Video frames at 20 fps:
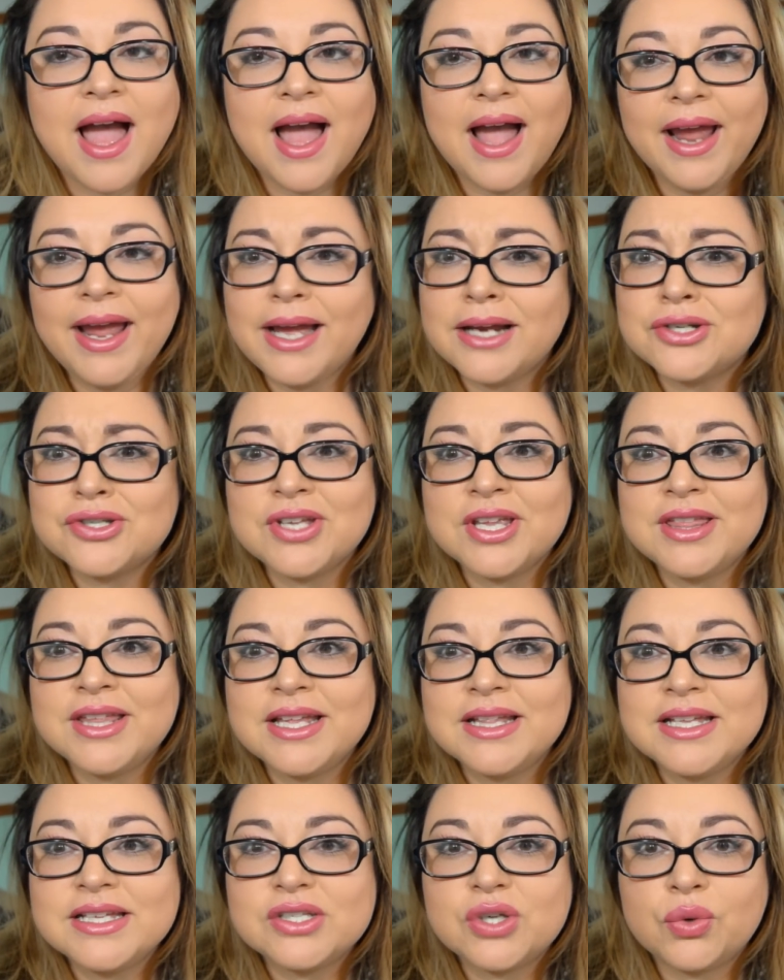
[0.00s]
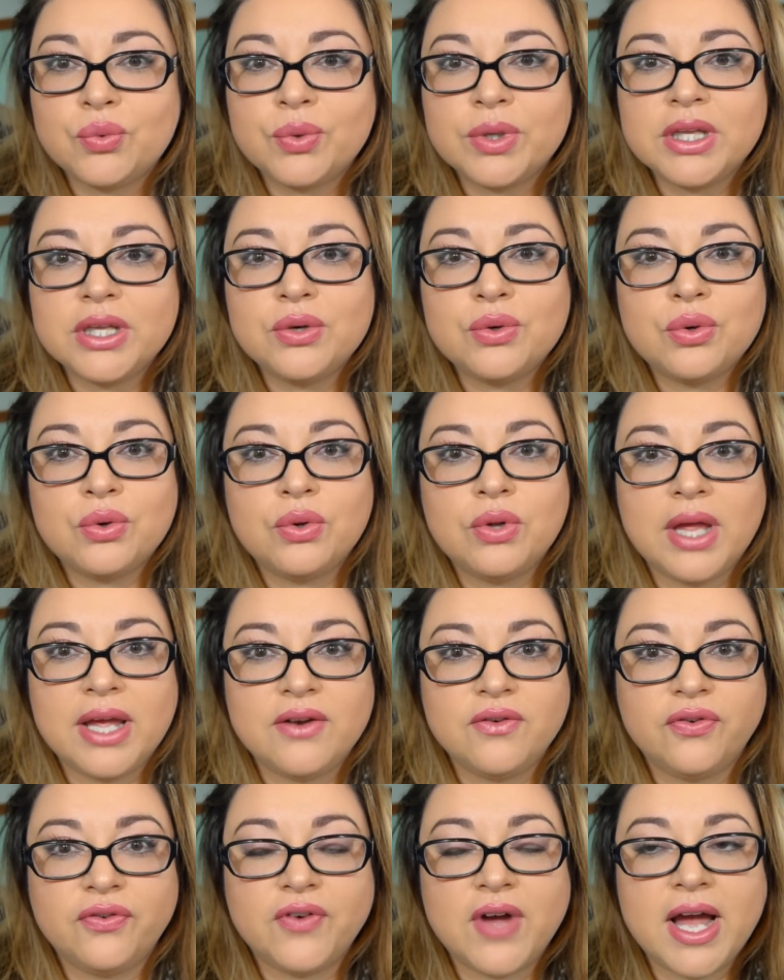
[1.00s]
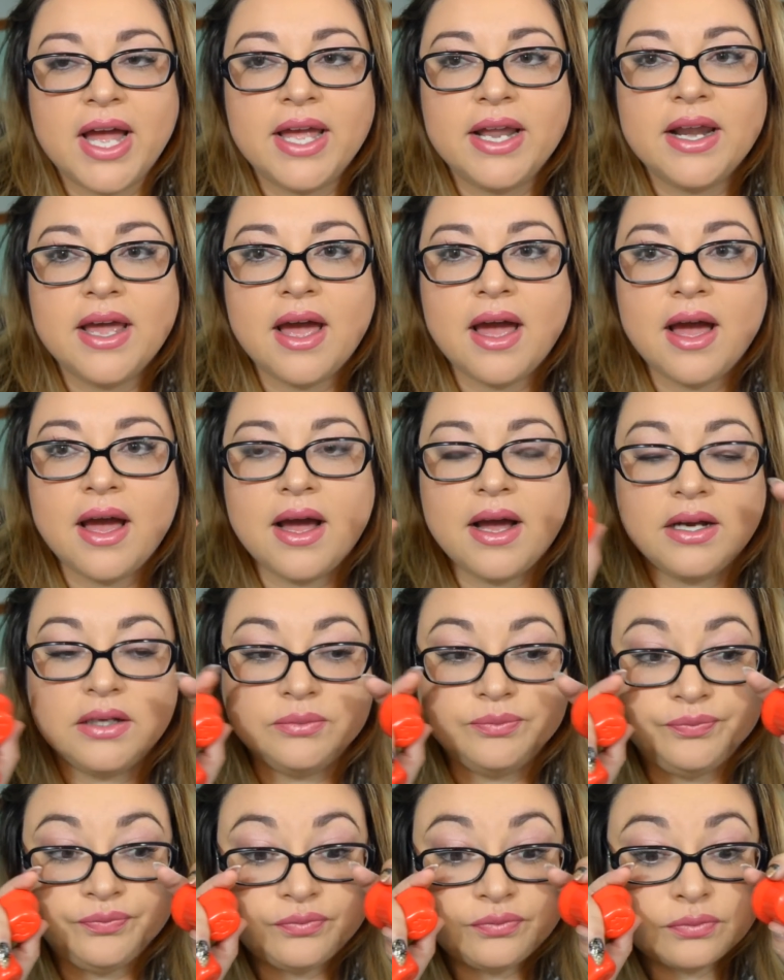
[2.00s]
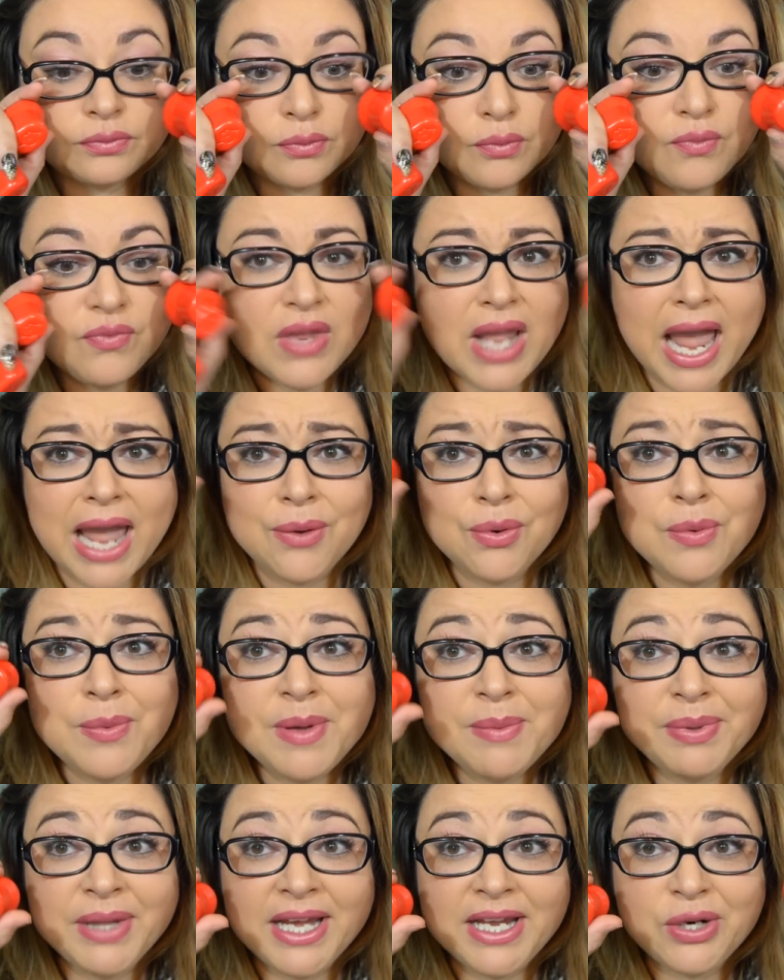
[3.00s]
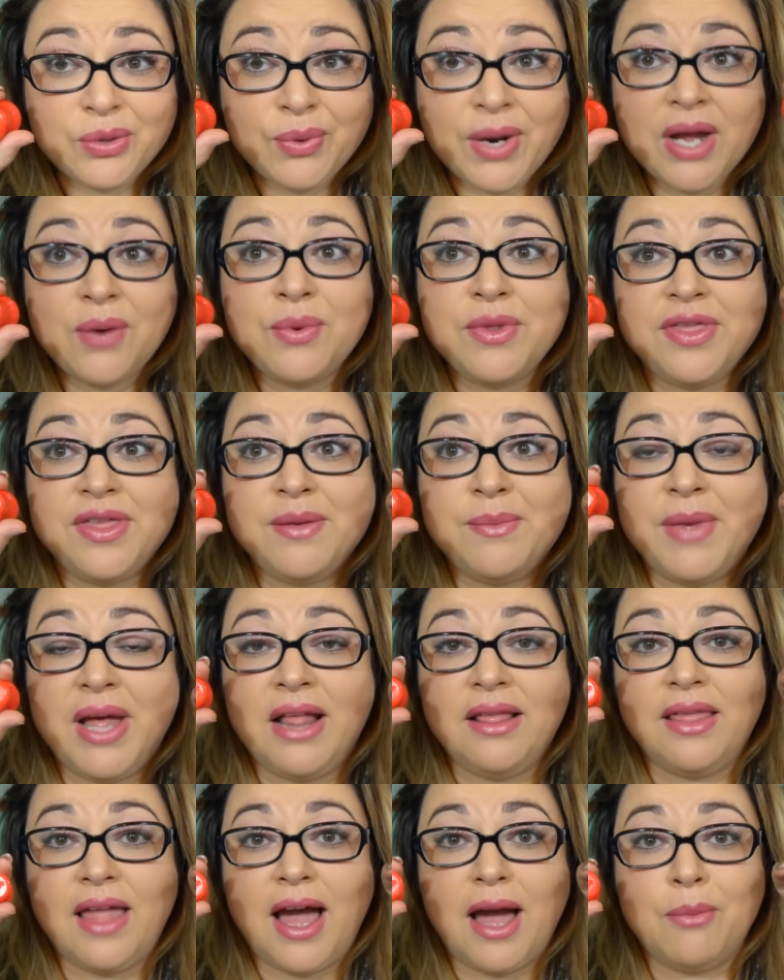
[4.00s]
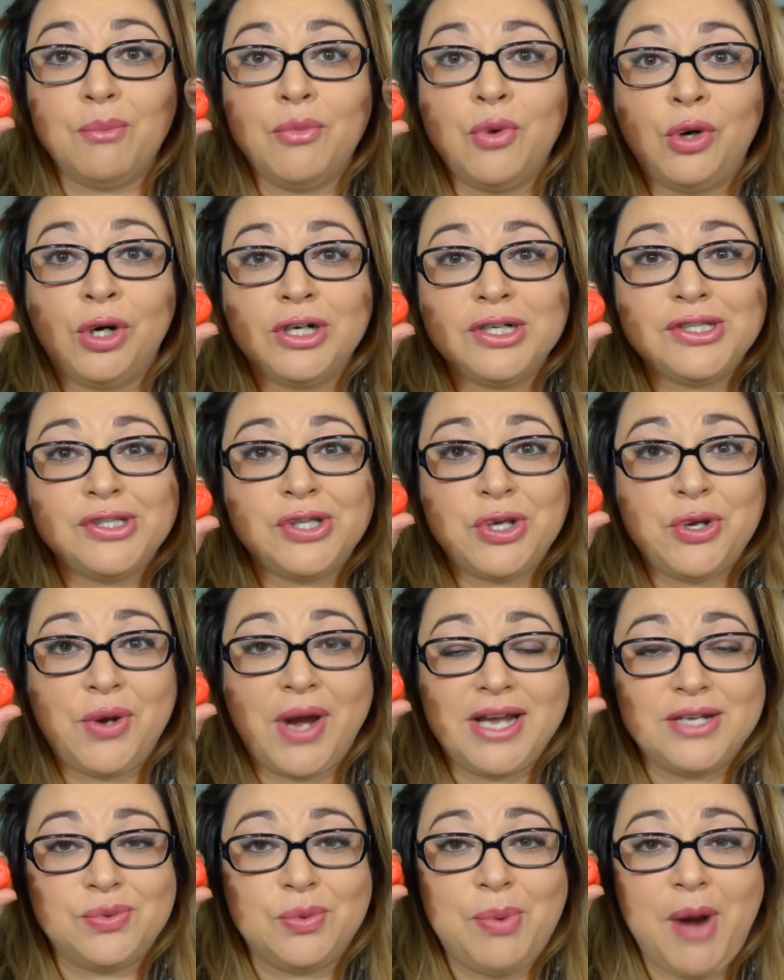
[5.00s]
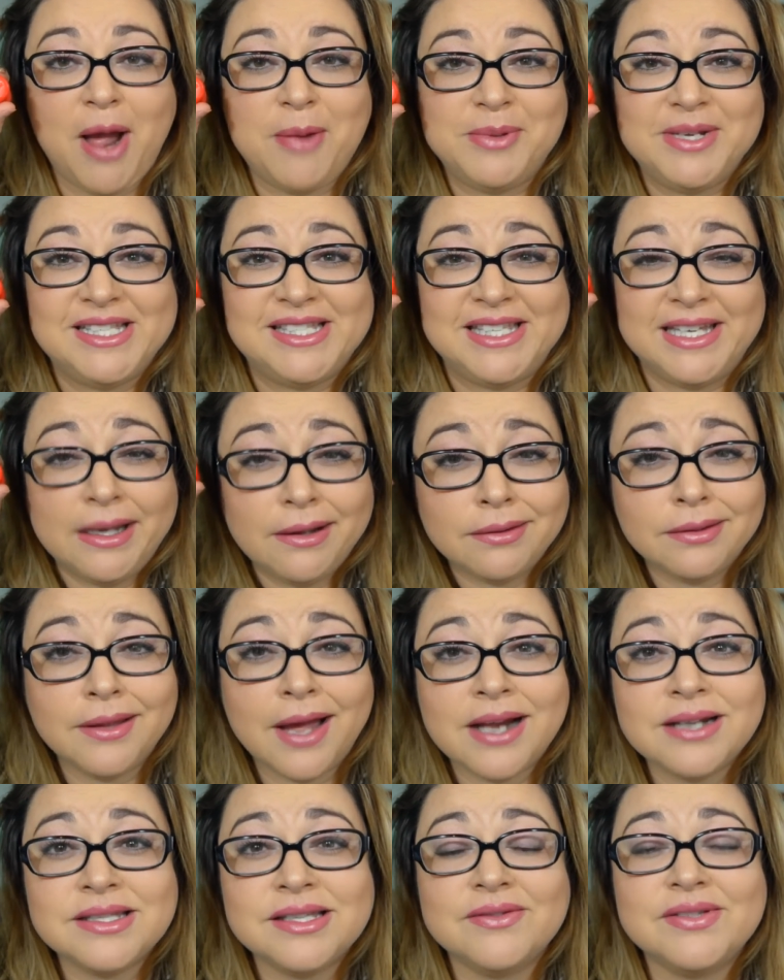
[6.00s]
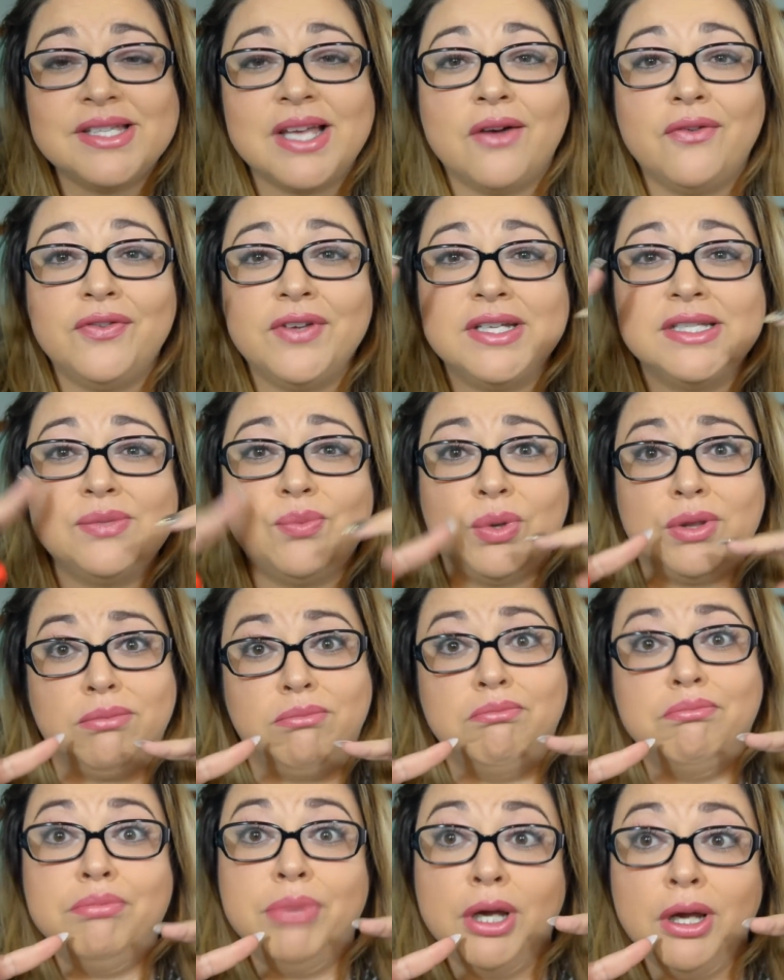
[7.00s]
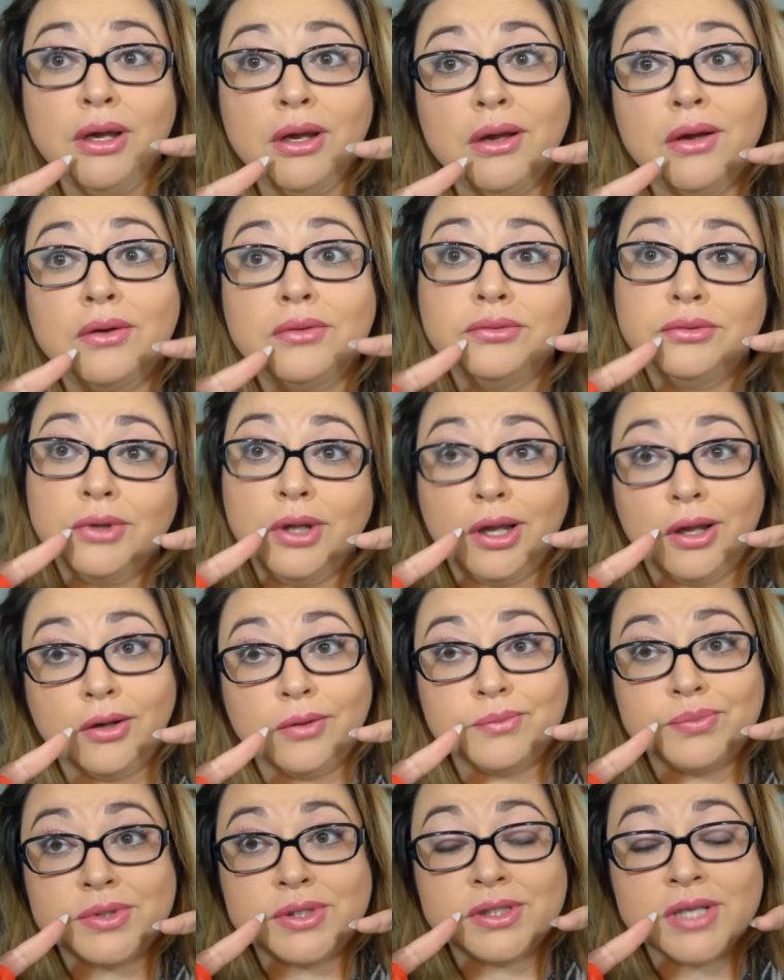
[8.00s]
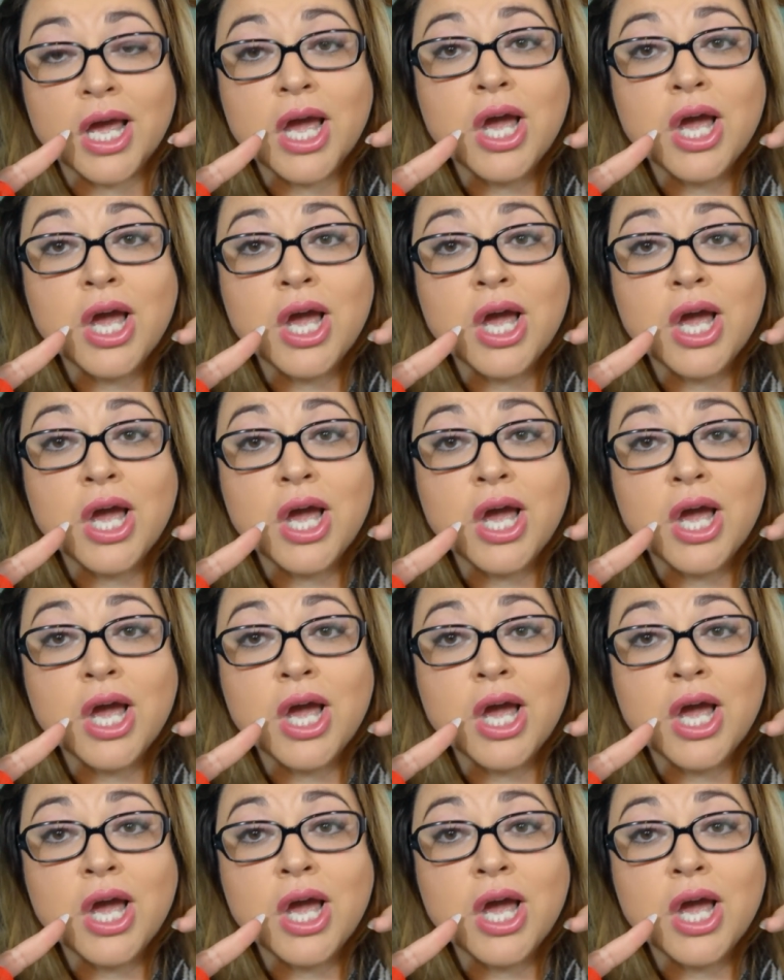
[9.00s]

I actually think these are really cool and fun. Um, I will be playing around with them a lot more, so you guys will probably see lots of selfies with big lips.